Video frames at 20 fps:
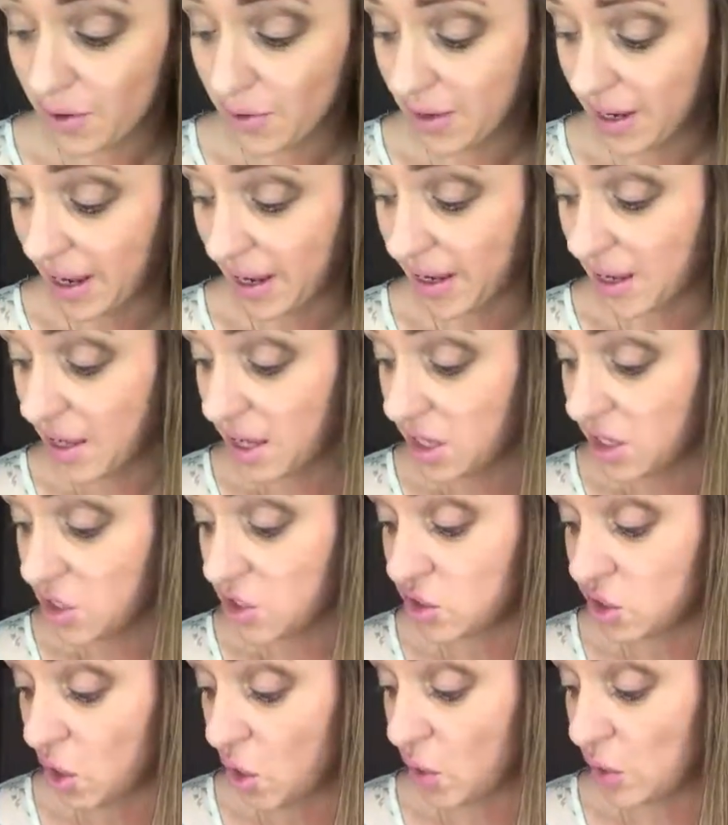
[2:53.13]
Okay,
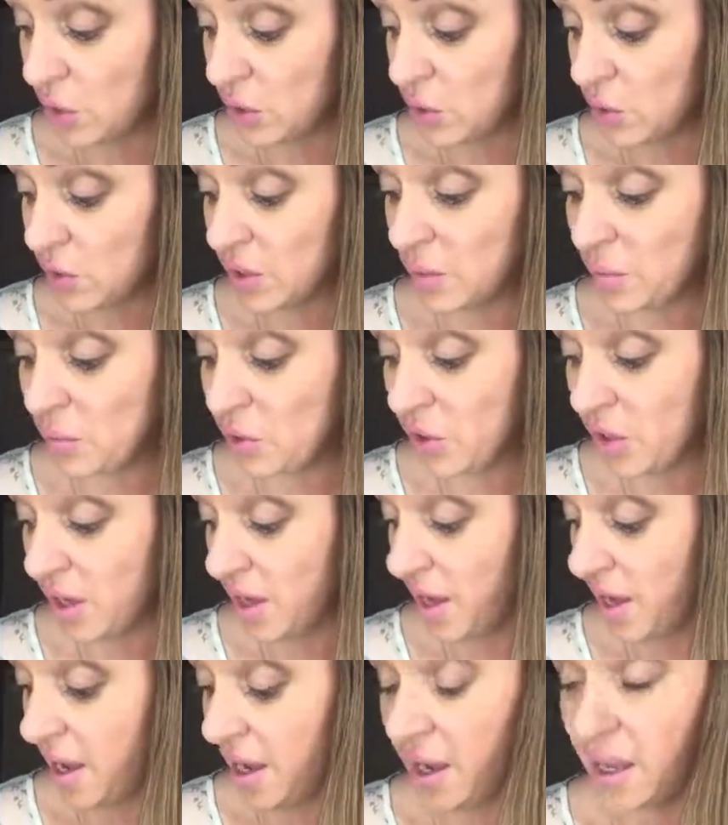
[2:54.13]
so you could
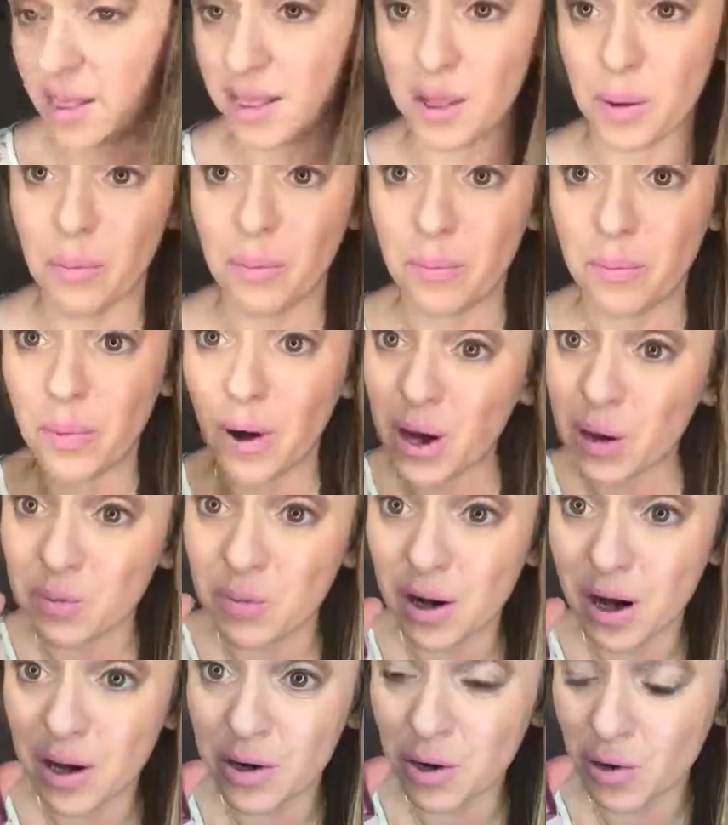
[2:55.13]
put a lip
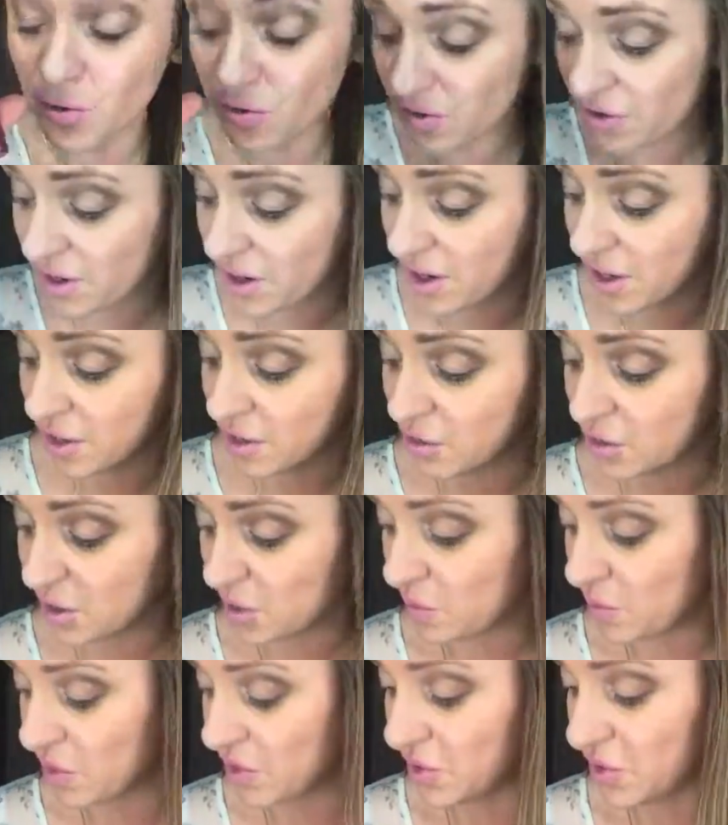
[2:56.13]
bonbon over it. You
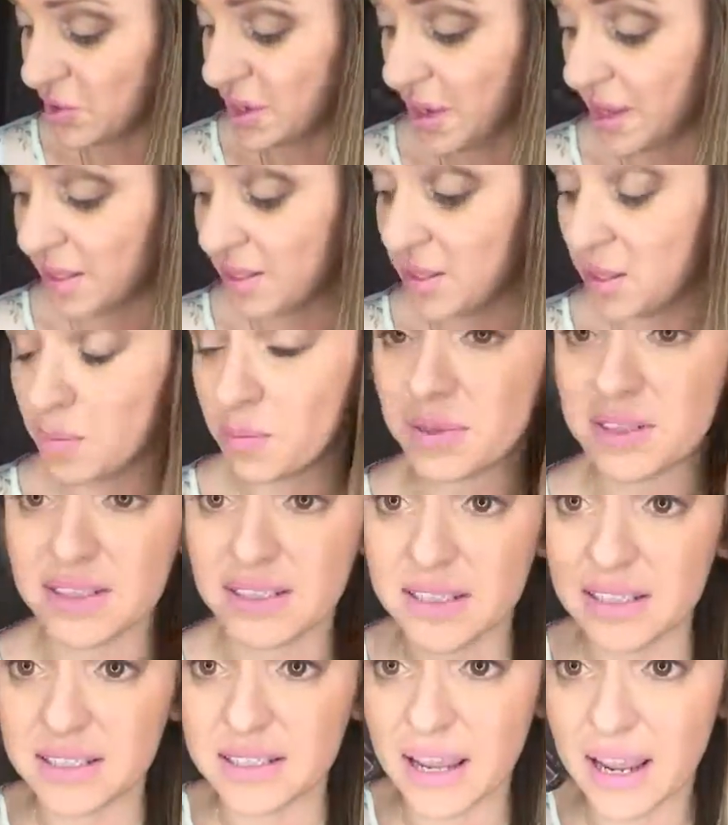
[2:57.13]
could put a lip
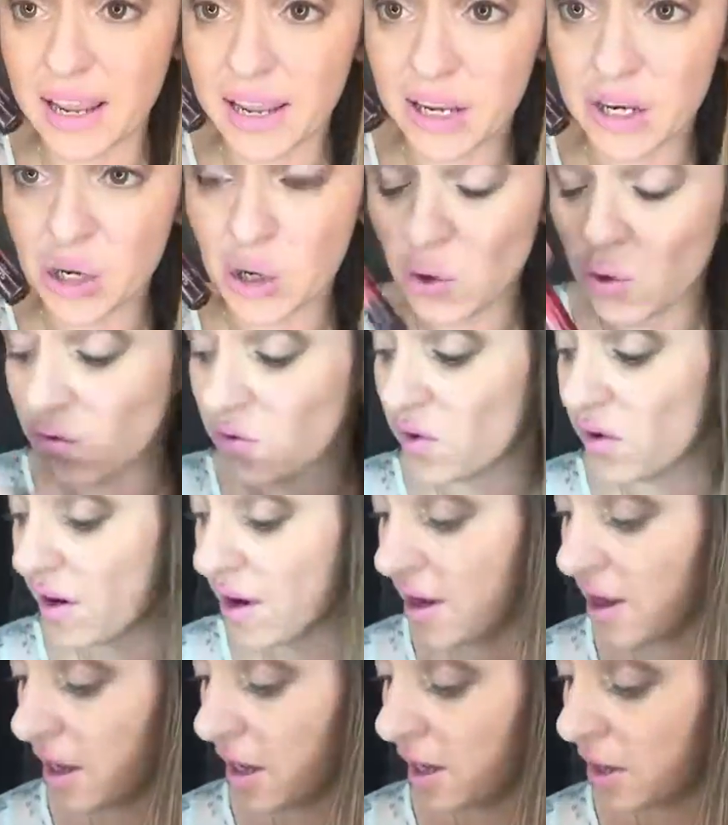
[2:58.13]
stain over
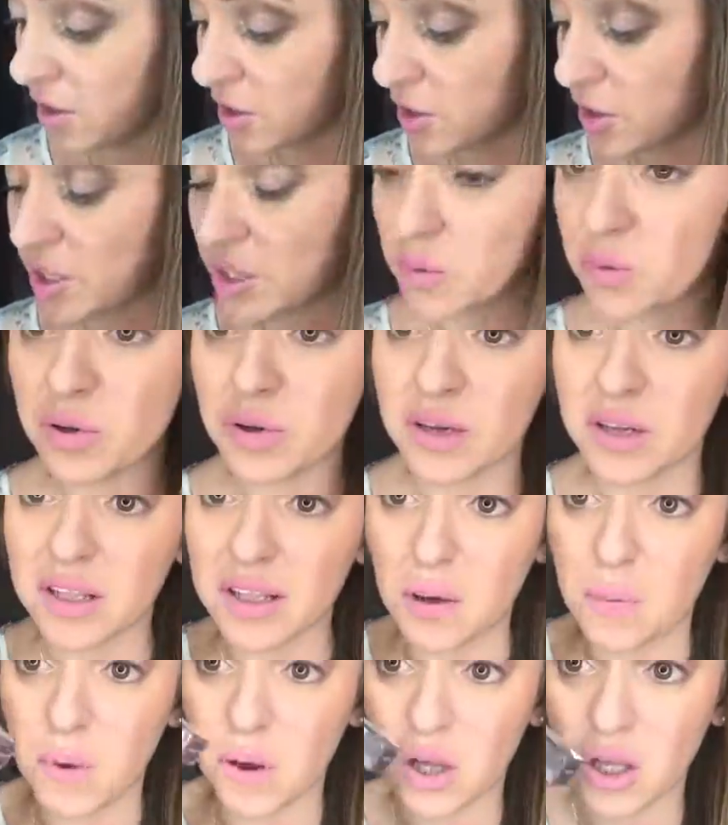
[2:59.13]
it. You could put a
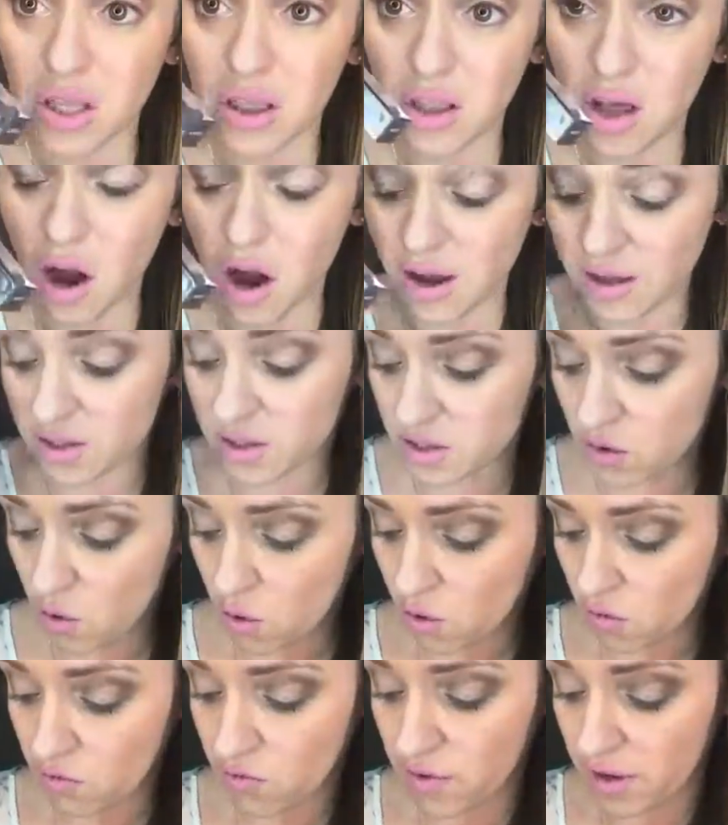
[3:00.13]
lip gloss
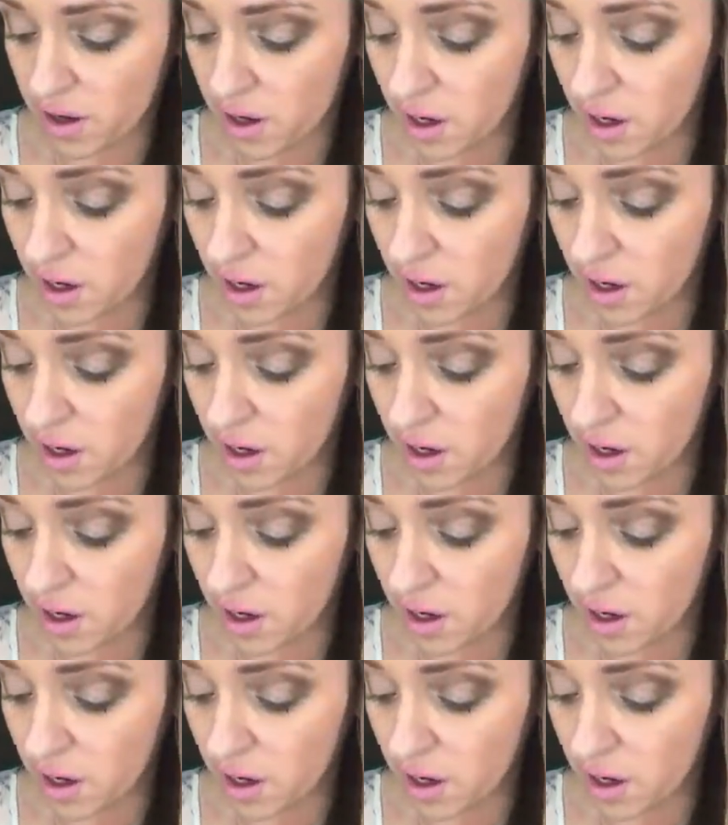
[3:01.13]
over